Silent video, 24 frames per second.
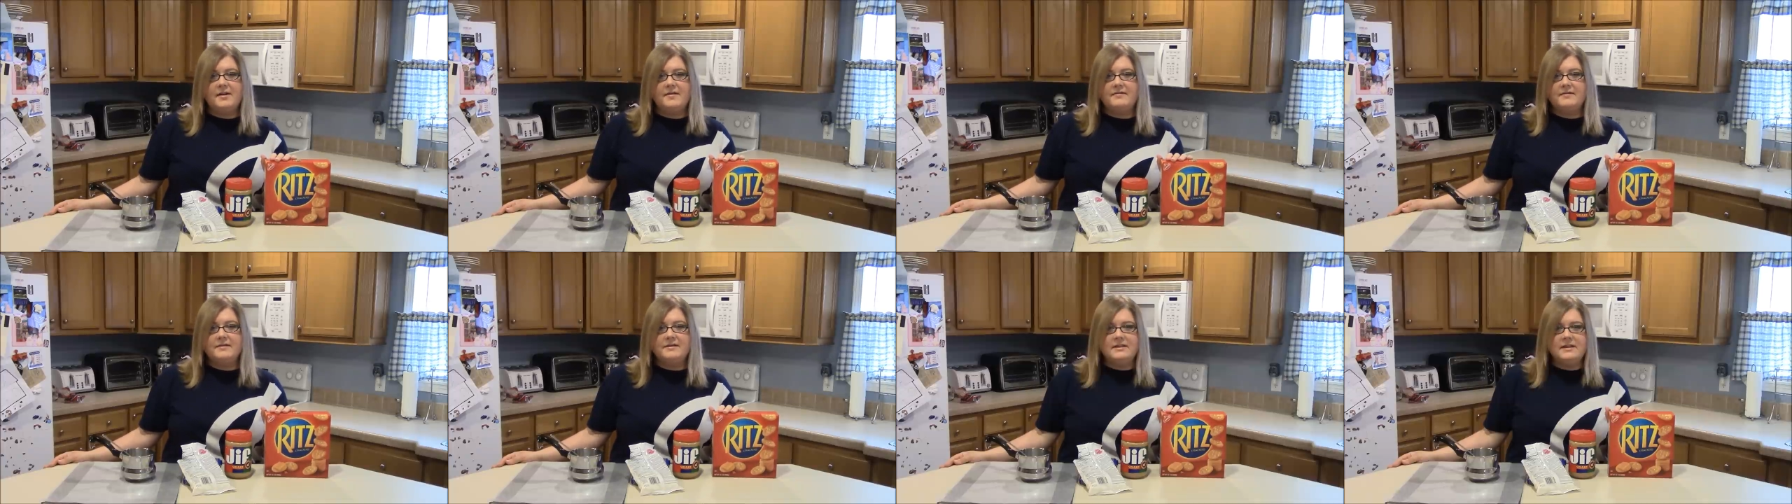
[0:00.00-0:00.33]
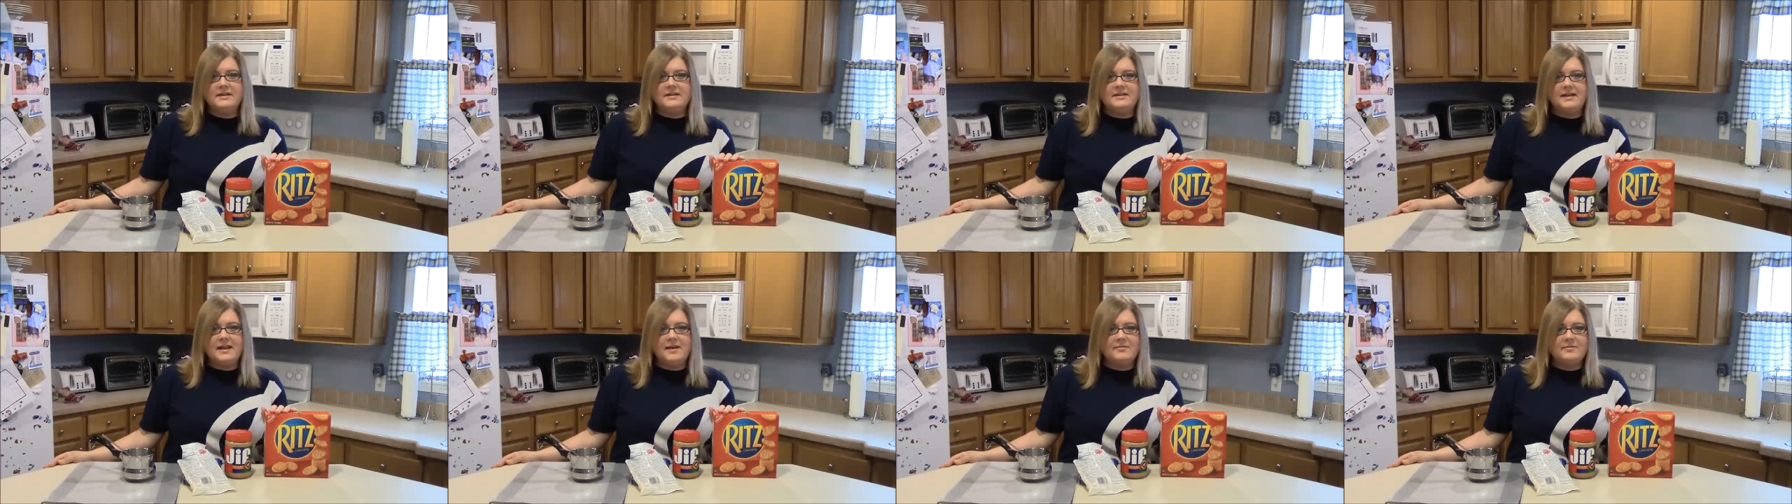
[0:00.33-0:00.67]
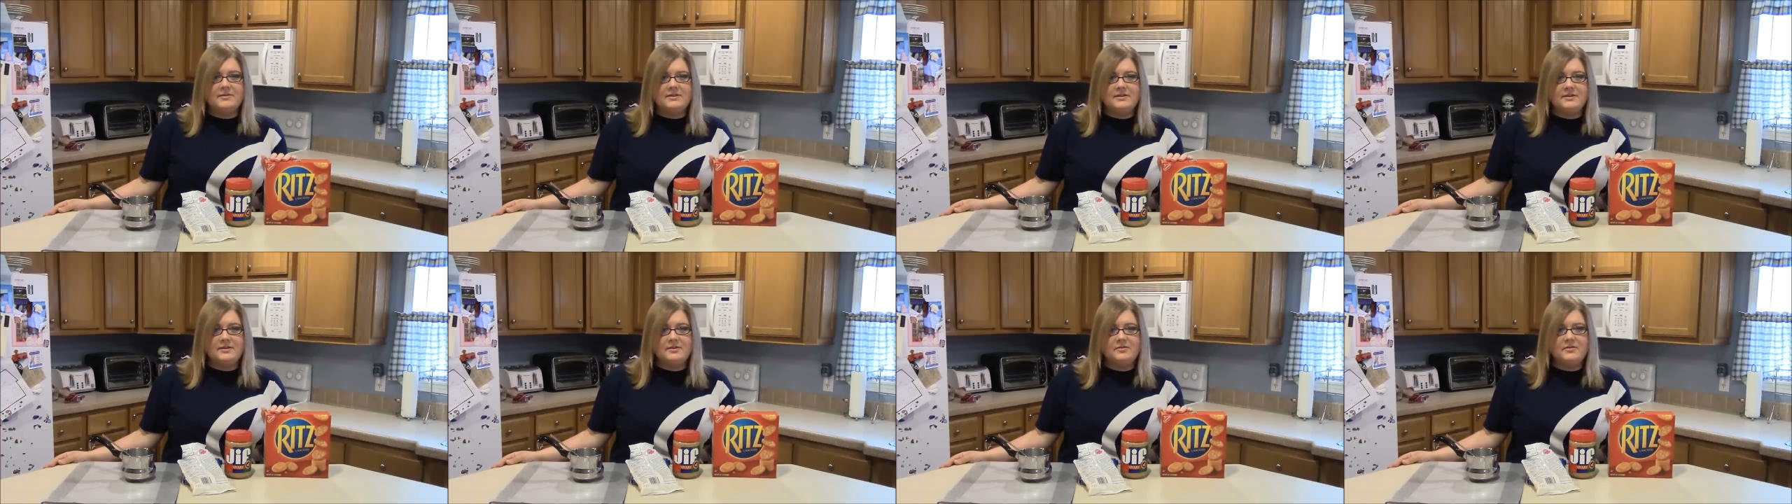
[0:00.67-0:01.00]
Ever since I was
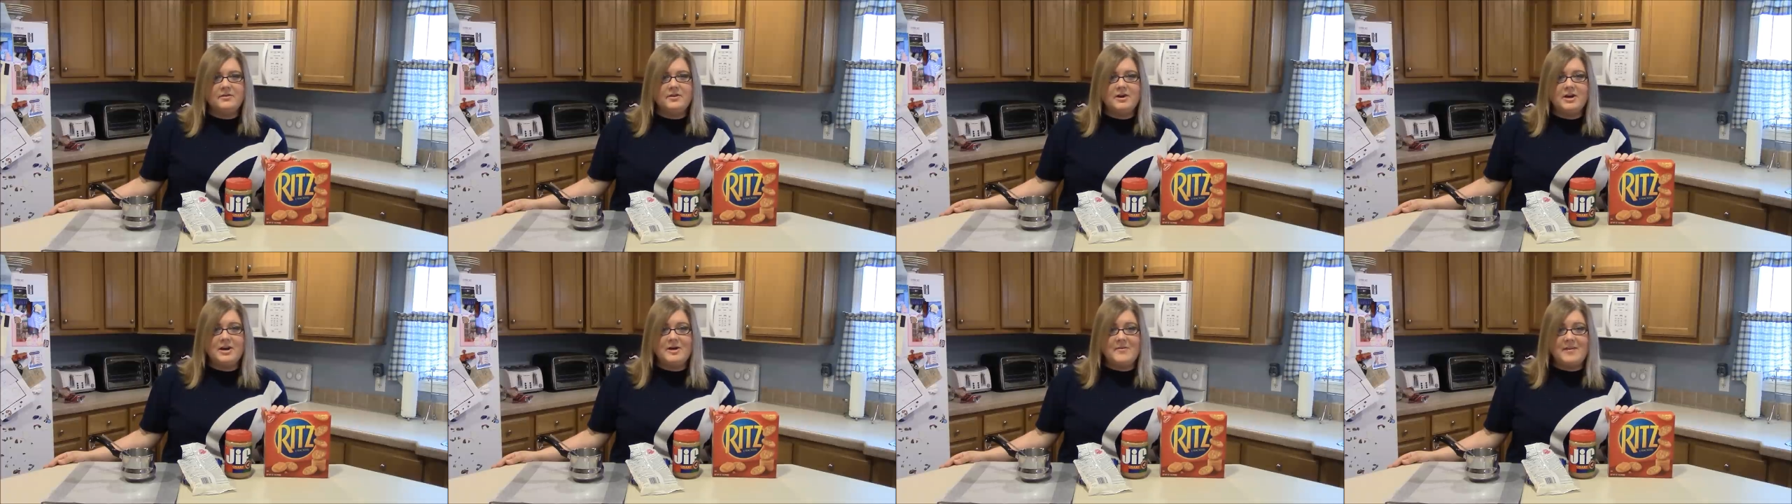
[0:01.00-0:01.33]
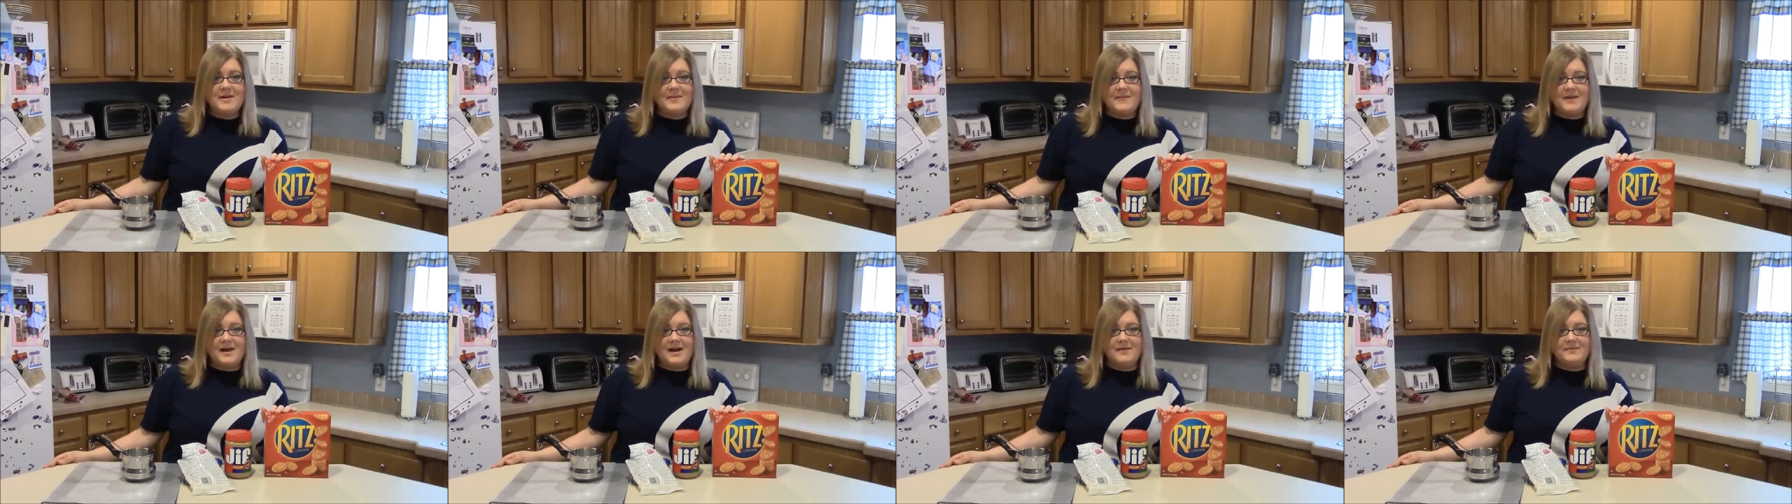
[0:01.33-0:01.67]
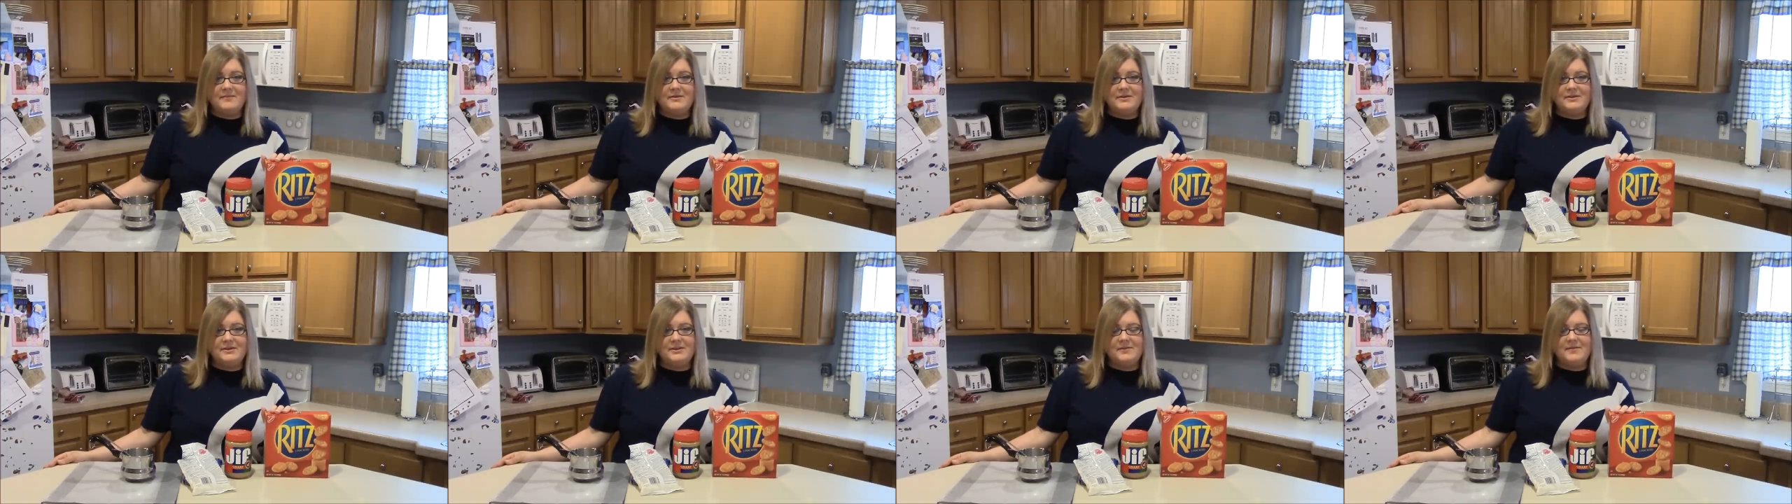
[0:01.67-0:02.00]
a little girl, my mom
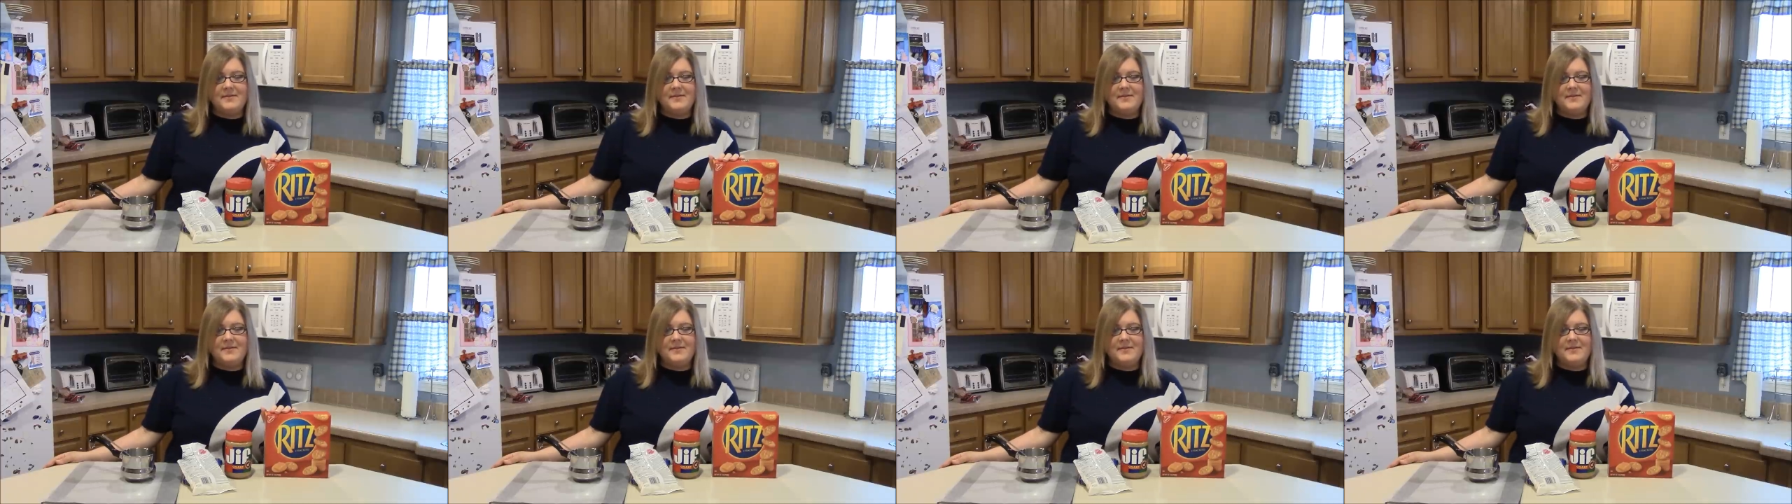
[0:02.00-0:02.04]
used to